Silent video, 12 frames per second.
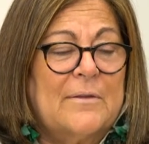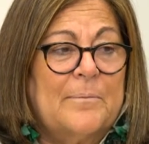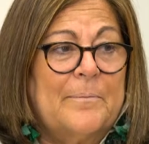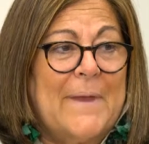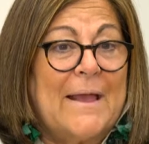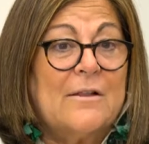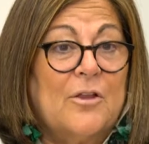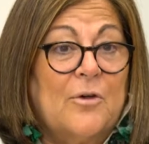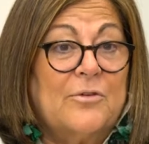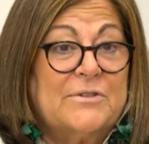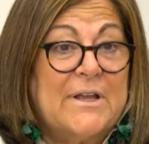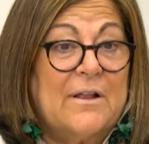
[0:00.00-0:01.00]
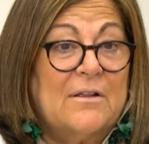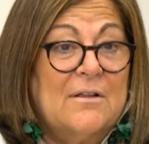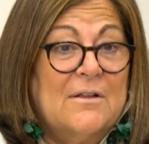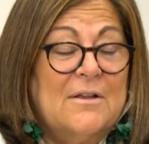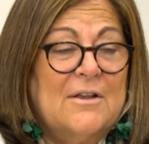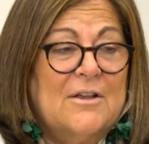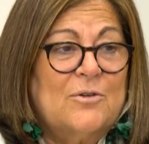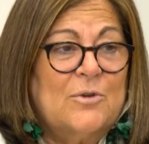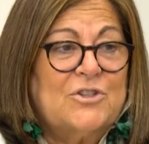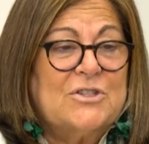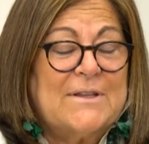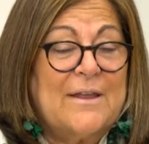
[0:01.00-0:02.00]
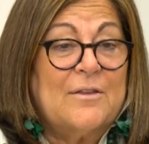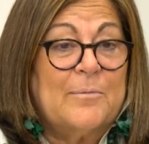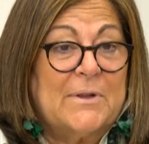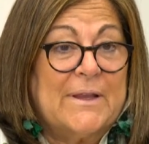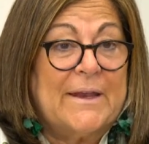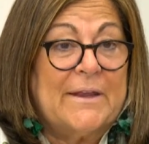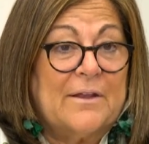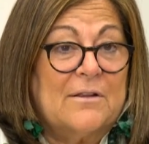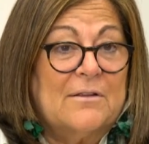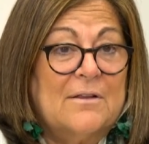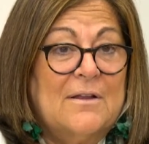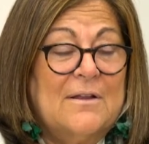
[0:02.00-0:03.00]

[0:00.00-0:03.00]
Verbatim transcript: Macklow Hotel, which is now the Millennial.